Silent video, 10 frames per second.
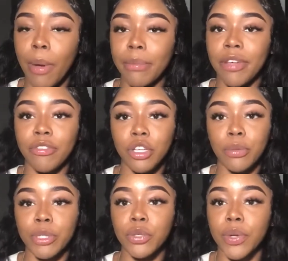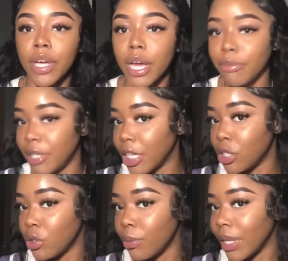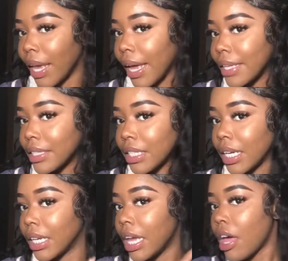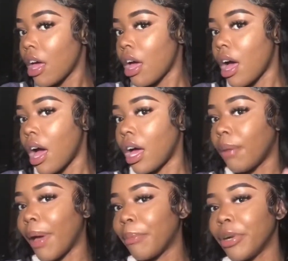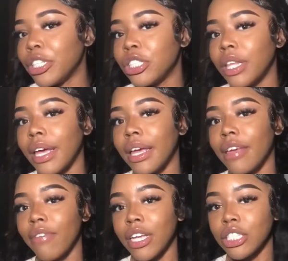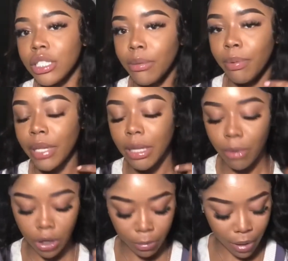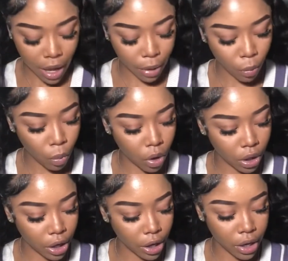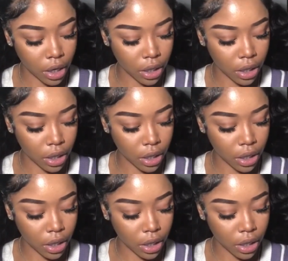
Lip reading: definitely gonna be doing an update too, but like I said, I'm pretty sure like if I just keep on applying water,